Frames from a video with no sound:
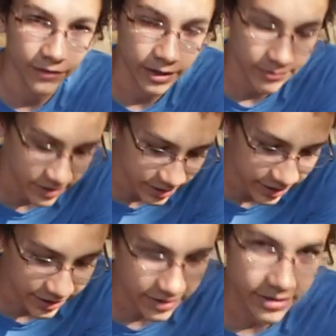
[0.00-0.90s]
venomous
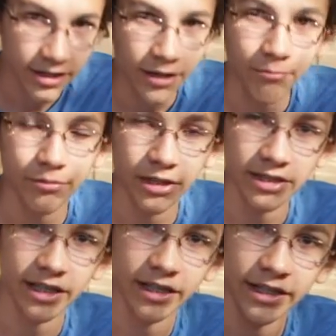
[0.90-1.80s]
snakes because
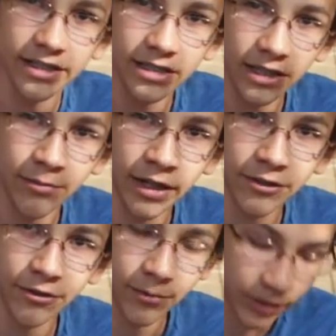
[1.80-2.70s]
they can easily
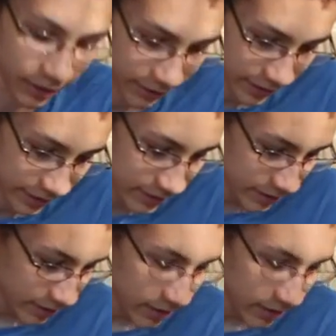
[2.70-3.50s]
bite through the pillowcase.